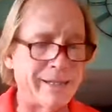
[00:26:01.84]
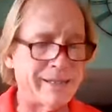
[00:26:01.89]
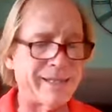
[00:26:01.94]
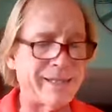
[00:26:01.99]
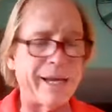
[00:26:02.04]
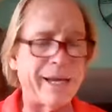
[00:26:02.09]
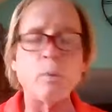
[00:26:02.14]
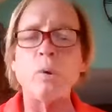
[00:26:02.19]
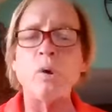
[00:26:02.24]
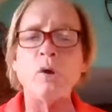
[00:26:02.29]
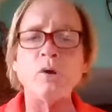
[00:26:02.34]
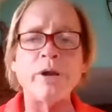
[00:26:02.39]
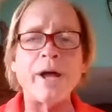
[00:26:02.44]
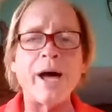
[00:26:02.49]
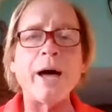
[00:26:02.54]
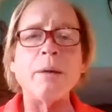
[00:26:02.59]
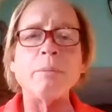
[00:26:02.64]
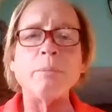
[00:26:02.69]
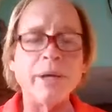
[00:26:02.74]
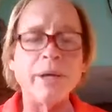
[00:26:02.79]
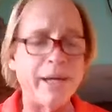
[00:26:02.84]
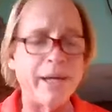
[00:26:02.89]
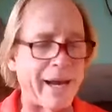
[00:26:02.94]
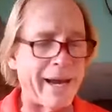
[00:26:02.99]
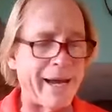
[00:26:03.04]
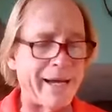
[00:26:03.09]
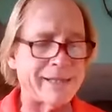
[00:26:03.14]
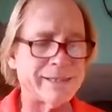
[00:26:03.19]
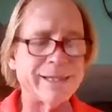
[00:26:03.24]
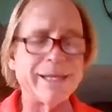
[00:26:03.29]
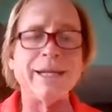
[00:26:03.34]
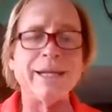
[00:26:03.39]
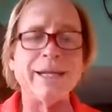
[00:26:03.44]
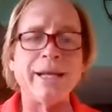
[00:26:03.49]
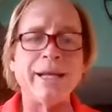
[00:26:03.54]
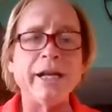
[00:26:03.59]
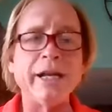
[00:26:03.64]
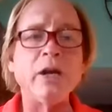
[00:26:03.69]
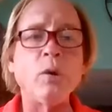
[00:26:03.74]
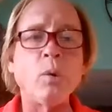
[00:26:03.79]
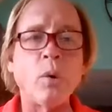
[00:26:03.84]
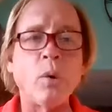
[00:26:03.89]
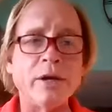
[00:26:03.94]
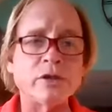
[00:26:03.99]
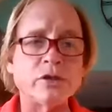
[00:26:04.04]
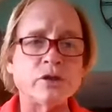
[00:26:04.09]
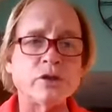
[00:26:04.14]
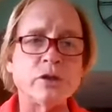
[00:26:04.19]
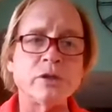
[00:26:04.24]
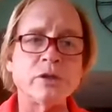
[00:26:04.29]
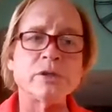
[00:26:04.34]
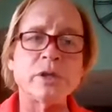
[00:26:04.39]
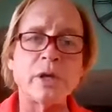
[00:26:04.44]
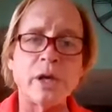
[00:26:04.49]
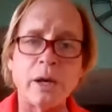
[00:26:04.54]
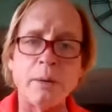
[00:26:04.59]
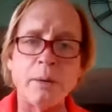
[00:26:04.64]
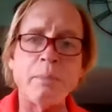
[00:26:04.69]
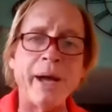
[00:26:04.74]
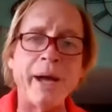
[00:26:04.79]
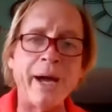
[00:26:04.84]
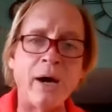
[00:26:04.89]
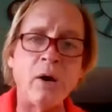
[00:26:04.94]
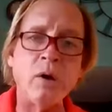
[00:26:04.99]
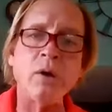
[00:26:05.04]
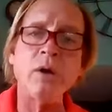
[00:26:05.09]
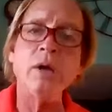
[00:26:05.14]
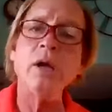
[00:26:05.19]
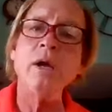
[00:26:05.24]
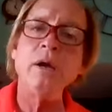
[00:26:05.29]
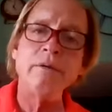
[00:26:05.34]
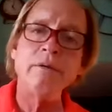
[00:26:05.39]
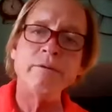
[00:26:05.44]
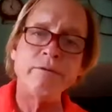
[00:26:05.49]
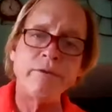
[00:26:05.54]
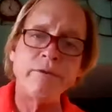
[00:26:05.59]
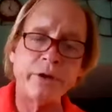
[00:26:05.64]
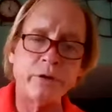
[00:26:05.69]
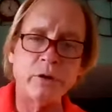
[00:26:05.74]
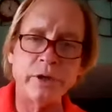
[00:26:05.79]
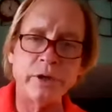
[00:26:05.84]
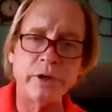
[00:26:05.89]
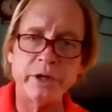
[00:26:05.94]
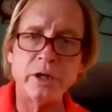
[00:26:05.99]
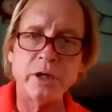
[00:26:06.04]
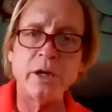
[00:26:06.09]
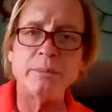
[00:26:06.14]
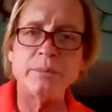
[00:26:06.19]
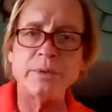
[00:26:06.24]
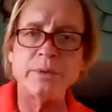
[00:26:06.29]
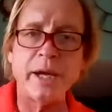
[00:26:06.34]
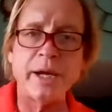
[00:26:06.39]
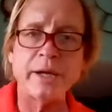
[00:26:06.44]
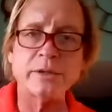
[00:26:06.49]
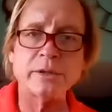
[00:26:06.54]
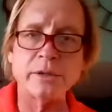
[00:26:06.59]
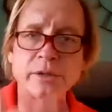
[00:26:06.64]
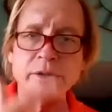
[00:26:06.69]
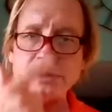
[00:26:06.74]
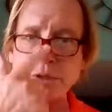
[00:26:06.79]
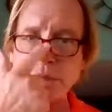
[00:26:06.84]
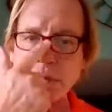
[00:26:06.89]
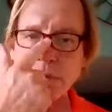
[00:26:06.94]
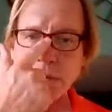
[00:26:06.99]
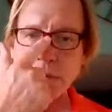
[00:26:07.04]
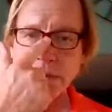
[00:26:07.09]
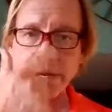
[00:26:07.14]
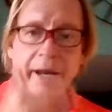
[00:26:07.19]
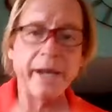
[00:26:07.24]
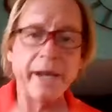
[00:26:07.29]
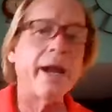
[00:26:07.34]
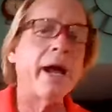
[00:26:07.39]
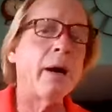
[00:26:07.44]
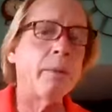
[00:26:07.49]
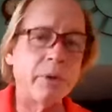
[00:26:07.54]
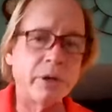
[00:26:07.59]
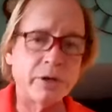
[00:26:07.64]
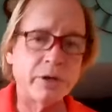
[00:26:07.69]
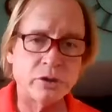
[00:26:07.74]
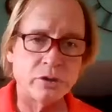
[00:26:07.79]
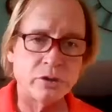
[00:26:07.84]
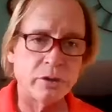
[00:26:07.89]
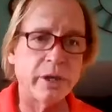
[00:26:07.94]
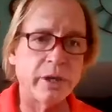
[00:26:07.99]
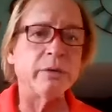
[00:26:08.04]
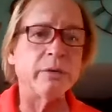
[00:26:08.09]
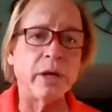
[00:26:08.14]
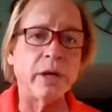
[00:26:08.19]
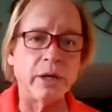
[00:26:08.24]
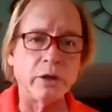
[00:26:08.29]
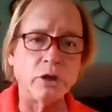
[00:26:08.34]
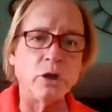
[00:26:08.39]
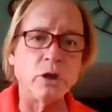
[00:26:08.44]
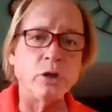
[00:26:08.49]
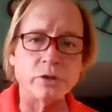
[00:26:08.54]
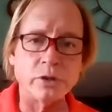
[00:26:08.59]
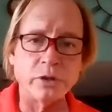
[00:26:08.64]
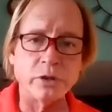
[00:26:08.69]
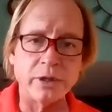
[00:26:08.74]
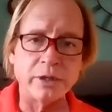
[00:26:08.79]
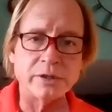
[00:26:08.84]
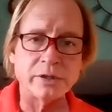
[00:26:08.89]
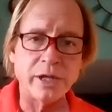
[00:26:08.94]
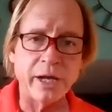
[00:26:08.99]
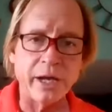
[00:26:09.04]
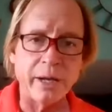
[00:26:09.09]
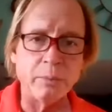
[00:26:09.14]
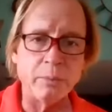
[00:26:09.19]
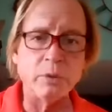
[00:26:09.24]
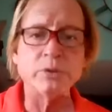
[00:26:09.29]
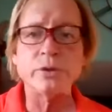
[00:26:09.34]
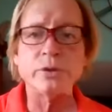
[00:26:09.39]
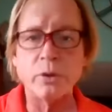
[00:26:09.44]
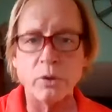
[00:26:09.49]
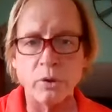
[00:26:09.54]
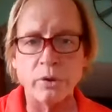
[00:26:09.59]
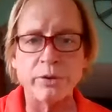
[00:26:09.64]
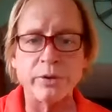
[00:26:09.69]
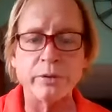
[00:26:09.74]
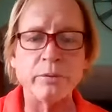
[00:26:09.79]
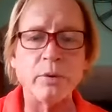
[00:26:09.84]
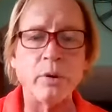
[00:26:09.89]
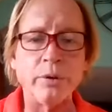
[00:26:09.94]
is they will not be asking any questions about federal income taxes and how much in using these tables on